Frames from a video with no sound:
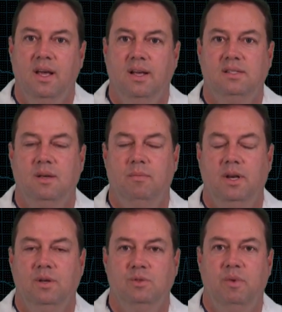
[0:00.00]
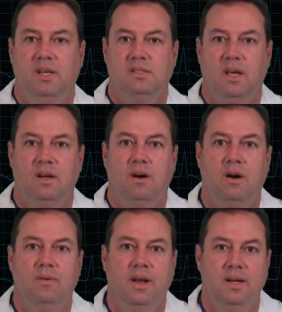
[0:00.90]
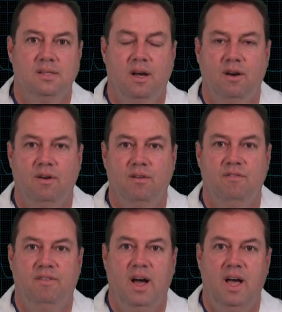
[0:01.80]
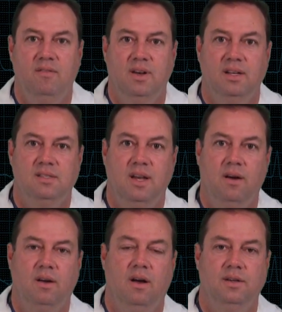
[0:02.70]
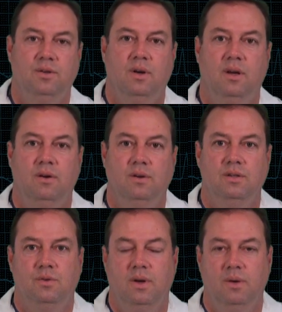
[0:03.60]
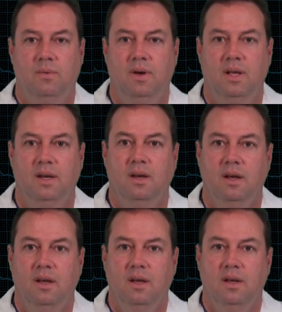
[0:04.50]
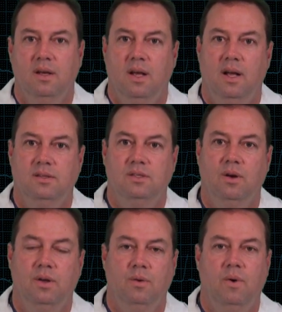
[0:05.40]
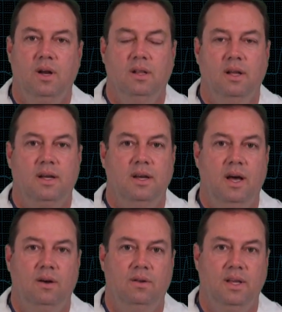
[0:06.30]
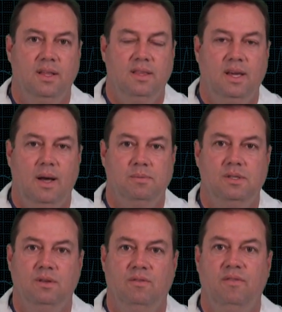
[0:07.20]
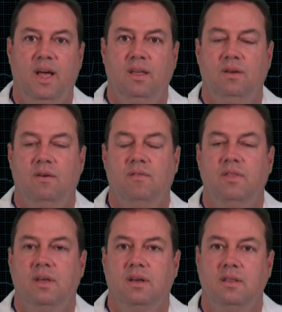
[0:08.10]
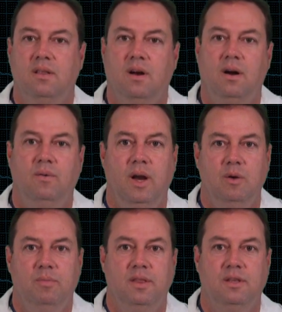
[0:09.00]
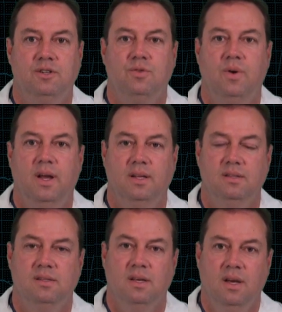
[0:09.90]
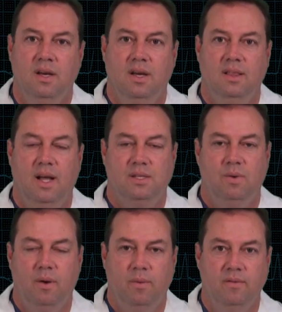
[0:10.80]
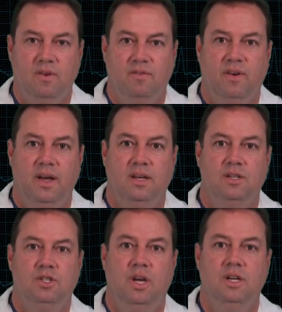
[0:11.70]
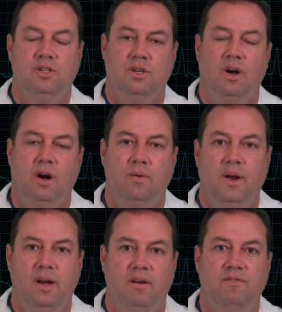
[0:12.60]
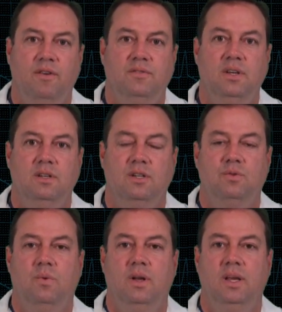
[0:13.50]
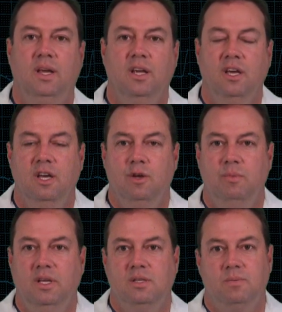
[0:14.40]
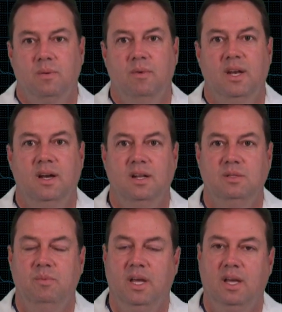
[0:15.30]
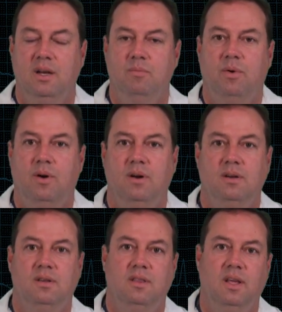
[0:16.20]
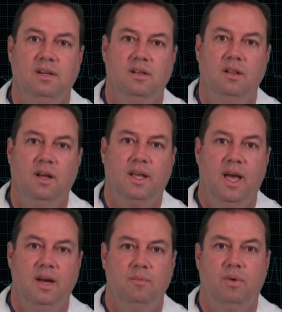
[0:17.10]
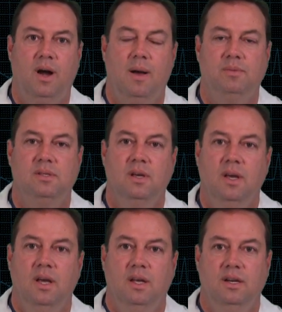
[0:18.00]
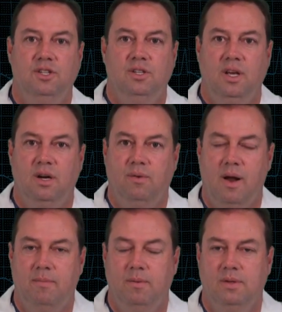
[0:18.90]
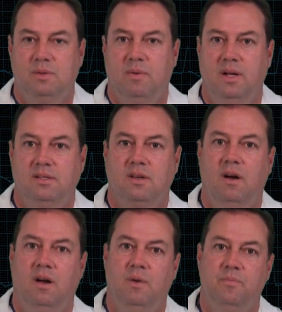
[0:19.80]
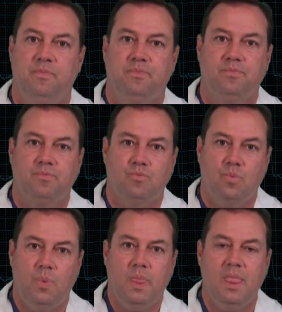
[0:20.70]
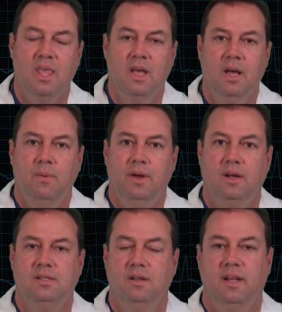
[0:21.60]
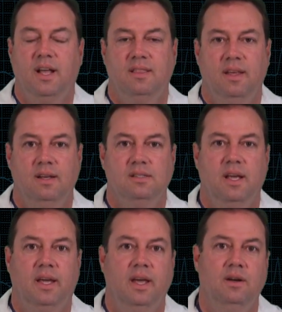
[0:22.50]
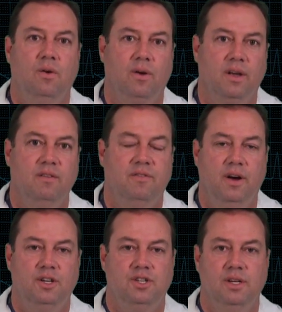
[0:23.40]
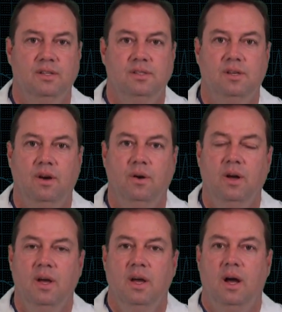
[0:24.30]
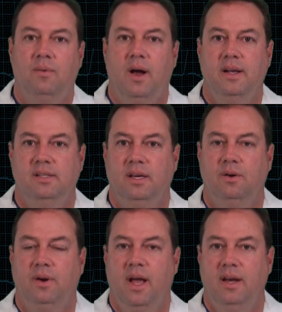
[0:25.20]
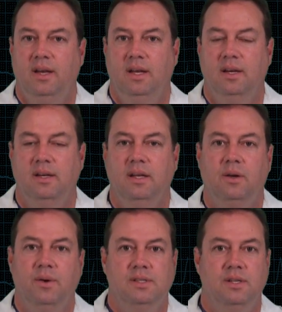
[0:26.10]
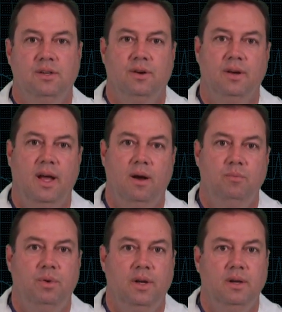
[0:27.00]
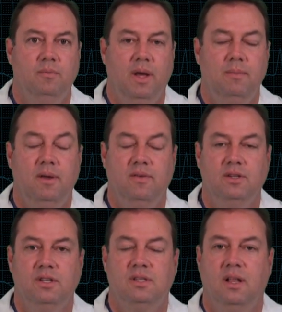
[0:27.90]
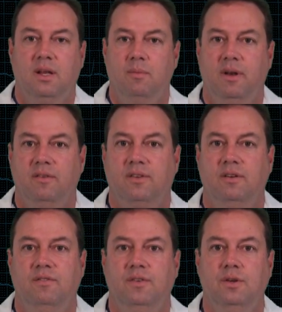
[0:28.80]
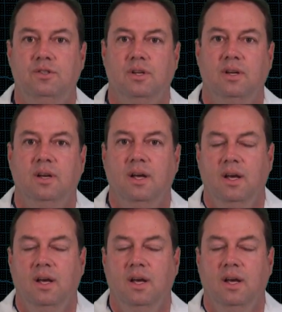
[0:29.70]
as somebody whose baseline heart rate is 105 and it's now gone to 121. And so you want to look not only at the absolute value of the, the heart rate, but the trends. And that's why we've defined a change in heart rate of 15 to 20 beats per minute as being an important thing to look at and perhaps initiate a rapid response call. We also look at things like end organ function, so a rising creatinine, a decrease in urine output, maybe even just a little bit of confusion,